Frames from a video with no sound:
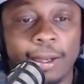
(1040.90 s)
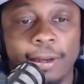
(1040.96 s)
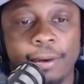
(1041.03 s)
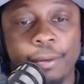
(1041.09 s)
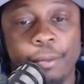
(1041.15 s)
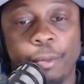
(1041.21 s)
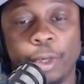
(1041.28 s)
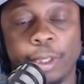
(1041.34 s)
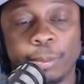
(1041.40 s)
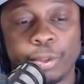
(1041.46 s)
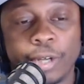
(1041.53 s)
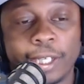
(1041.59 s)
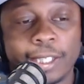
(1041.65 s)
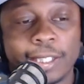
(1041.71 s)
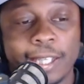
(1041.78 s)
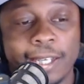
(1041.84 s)
what I'm
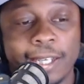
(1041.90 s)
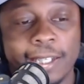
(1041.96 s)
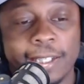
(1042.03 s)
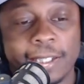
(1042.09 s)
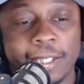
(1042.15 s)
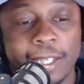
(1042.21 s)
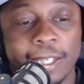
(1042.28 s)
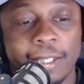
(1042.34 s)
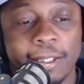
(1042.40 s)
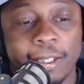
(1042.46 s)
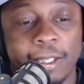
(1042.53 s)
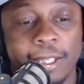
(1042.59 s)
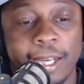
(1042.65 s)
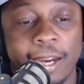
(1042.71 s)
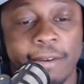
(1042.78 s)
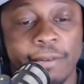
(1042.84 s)
trying to say is that
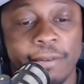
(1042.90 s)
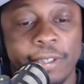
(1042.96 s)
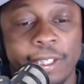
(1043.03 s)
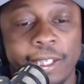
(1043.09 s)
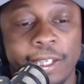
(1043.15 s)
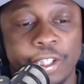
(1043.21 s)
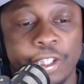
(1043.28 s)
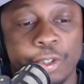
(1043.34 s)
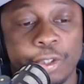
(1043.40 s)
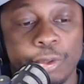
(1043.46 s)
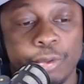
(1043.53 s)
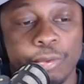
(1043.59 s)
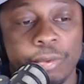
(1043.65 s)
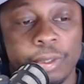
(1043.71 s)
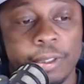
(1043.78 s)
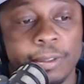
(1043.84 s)
every
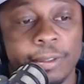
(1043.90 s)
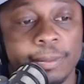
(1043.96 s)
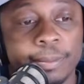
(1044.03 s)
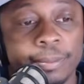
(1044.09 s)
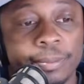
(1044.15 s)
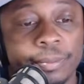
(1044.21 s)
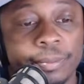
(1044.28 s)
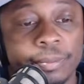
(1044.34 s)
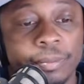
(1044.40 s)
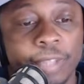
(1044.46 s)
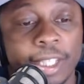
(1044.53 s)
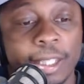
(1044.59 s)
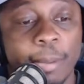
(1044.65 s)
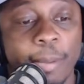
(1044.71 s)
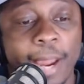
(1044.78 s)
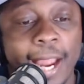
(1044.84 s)
issue
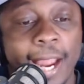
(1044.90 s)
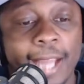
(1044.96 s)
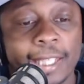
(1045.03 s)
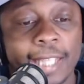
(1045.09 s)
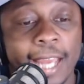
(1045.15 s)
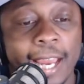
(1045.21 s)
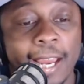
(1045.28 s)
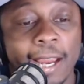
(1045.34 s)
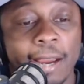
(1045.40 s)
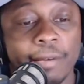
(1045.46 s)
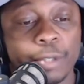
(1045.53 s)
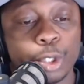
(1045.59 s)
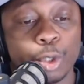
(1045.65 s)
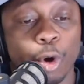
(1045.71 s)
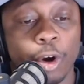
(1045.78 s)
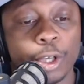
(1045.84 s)
that the Mavs have
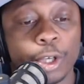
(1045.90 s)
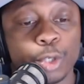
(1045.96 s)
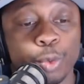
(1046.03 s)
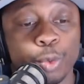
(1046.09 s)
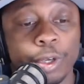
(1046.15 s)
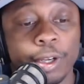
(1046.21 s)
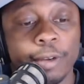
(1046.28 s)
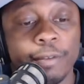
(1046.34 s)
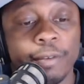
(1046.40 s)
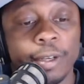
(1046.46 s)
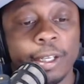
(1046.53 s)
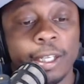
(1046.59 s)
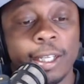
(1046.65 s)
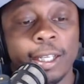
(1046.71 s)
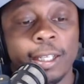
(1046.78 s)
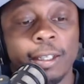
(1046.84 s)
starts with
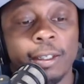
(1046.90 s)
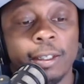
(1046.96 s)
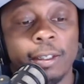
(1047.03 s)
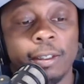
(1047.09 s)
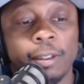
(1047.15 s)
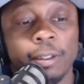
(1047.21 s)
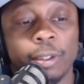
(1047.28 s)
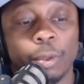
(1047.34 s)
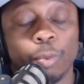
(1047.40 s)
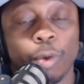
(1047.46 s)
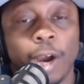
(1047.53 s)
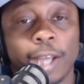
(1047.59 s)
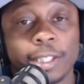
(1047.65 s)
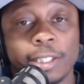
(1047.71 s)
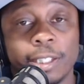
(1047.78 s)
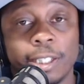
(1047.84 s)
the
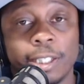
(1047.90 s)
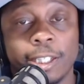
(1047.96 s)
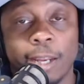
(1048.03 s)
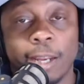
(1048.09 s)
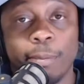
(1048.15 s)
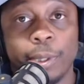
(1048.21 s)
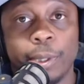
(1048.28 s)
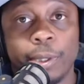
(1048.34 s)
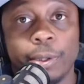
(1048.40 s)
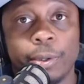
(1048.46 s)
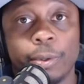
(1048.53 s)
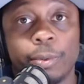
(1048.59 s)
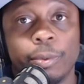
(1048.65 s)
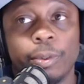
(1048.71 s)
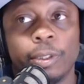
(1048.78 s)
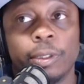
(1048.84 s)
roster that they
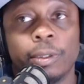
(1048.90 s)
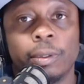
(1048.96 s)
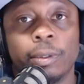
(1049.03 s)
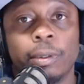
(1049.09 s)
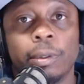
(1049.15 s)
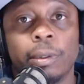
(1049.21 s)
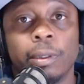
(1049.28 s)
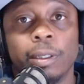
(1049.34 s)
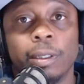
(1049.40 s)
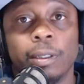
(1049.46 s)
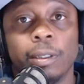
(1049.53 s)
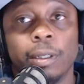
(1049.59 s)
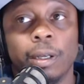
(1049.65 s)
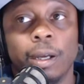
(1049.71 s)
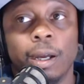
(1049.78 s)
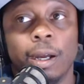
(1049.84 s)
build
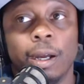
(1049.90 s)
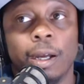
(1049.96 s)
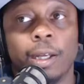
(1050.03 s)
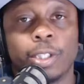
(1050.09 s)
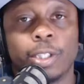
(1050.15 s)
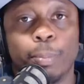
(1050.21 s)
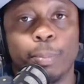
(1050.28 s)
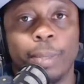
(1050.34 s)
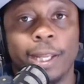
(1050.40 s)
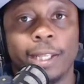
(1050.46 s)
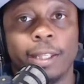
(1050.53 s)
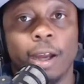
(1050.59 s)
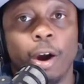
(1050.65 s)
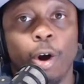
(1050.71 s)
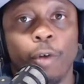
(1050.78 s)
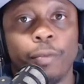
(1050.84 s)
to play
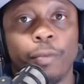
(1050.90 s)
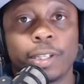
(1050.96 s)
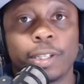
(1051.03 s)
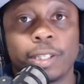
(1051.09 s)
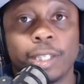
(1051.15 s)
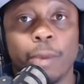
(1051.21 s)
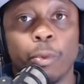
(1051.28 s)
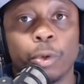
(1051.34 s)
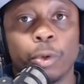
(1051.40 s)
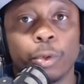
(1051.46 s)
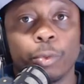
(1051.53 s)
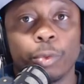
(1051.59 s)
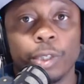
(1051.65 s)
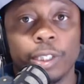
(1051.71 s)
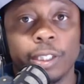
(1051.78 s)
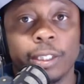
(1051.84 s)
the offense that they want to
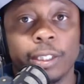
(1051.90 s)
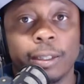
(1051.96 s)
run.